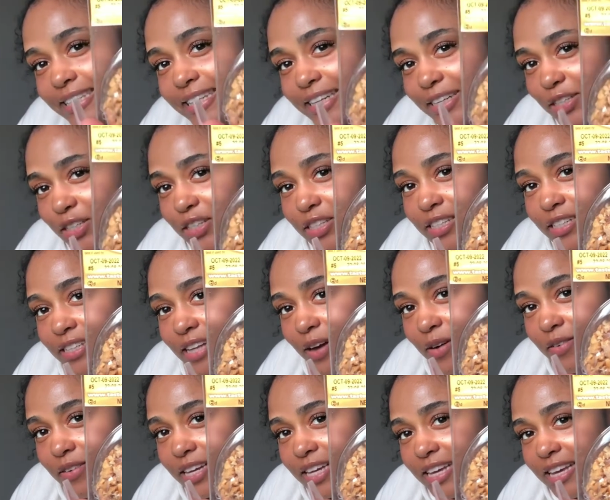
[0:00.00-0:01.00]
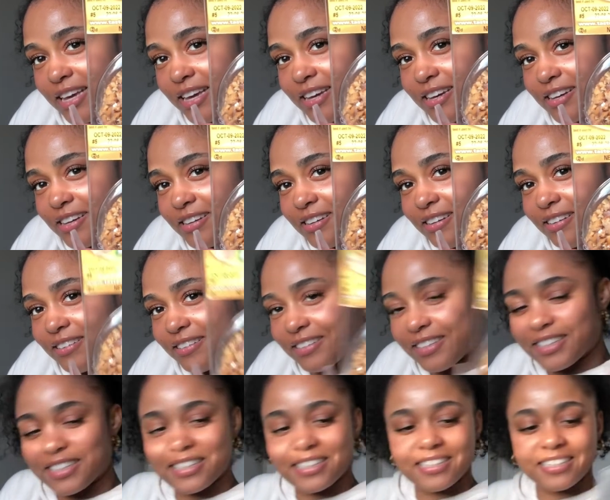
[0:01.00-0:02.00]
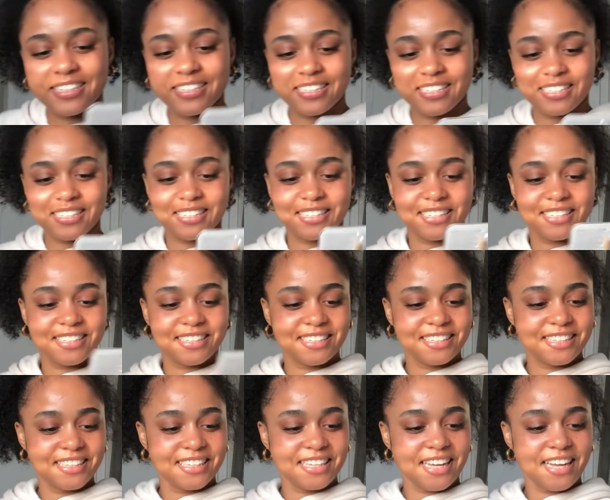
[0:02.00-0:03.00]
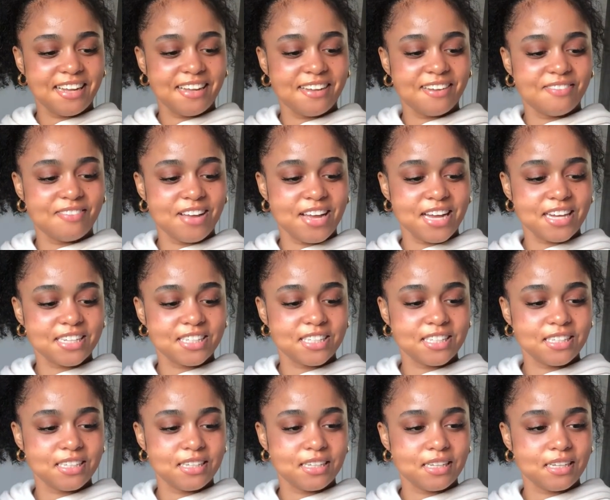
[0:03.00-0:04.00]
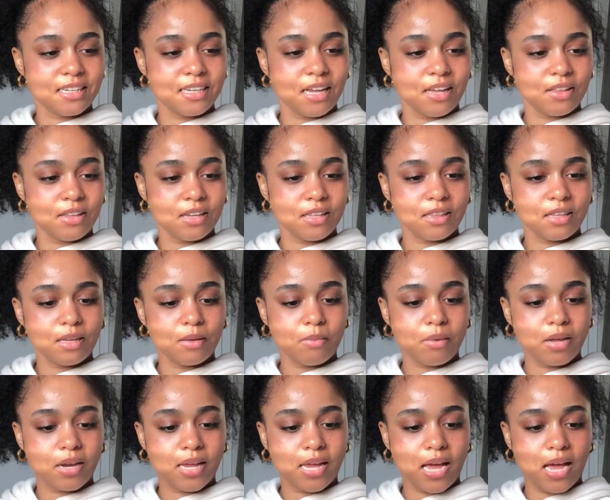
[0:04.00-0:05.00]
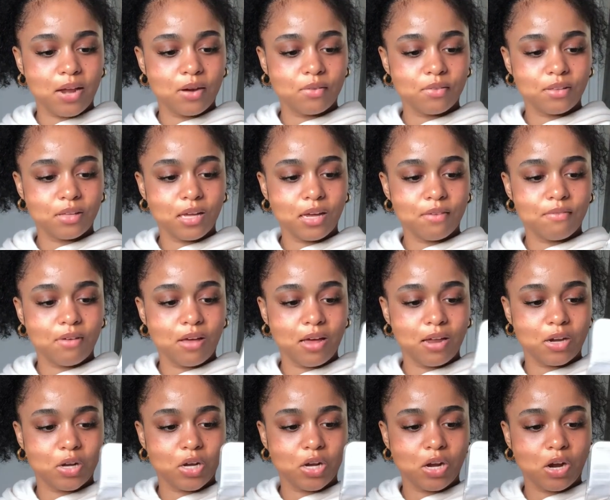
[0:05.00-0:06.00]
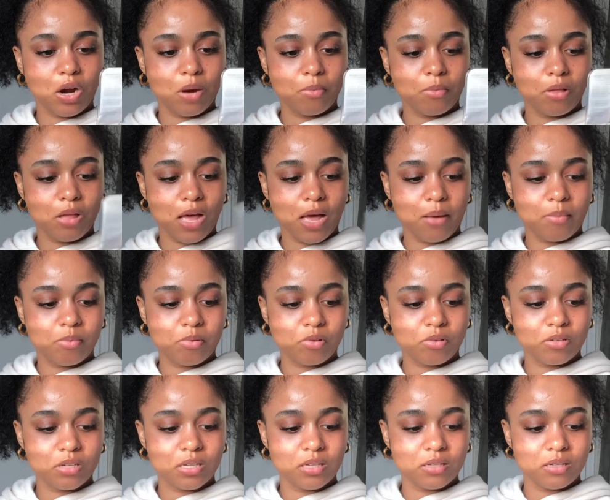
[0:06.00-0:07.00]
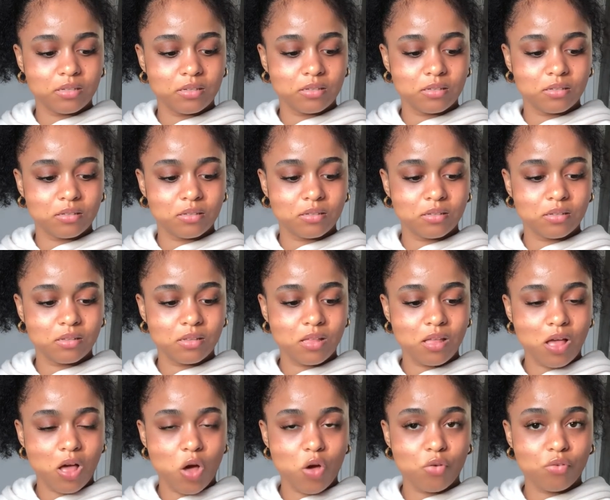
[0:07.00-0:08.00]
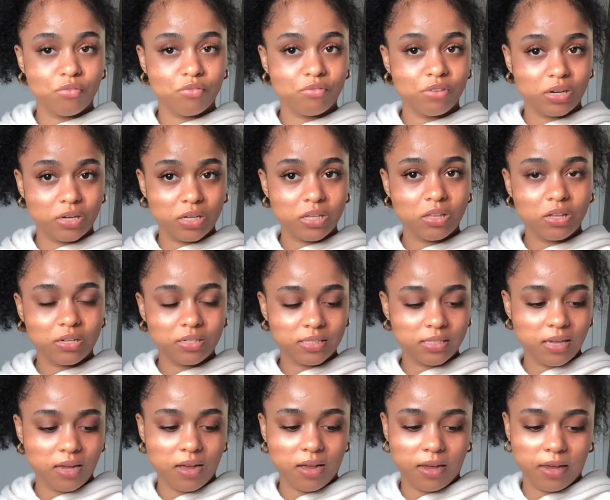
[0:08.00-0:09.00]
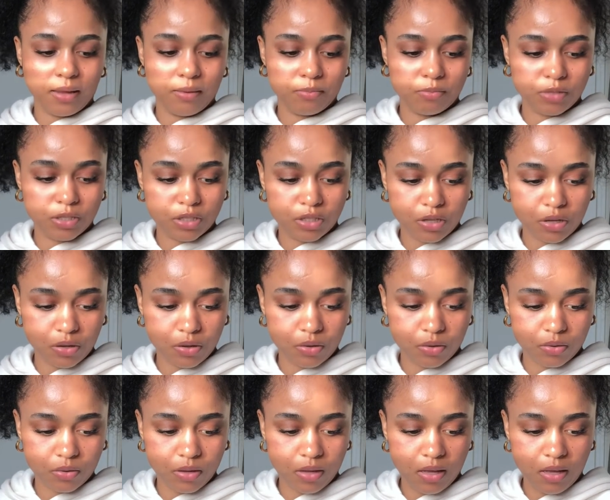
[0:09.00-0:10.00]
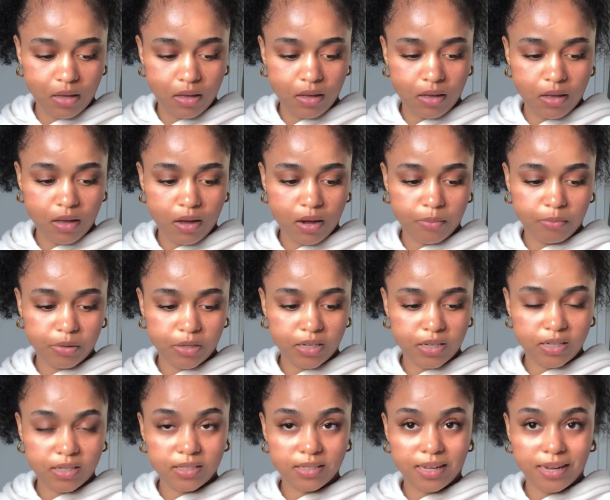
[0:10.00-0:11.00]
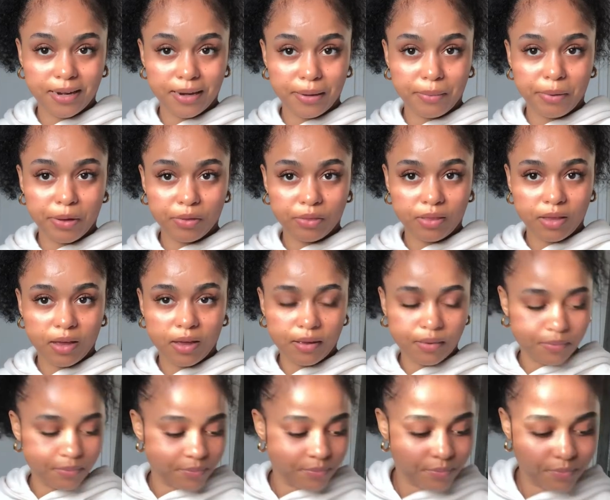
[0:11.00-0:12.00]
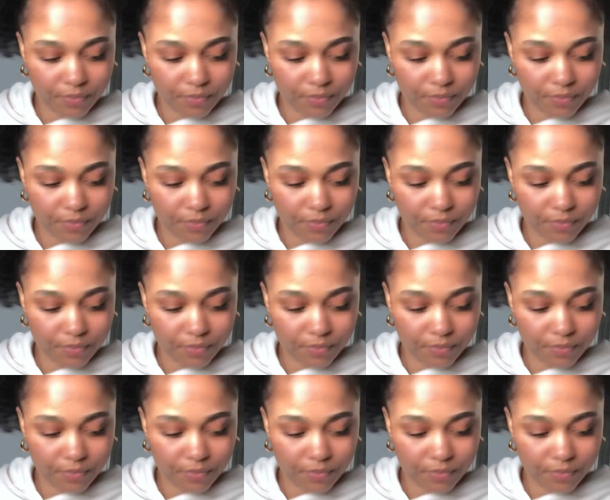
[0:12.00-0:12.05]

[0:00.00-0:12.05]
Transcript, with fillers: They're so cute. Um, actually, now that I think about it, I don't think I've had a caramel apple in a very long time. So I'm pretty excited about that.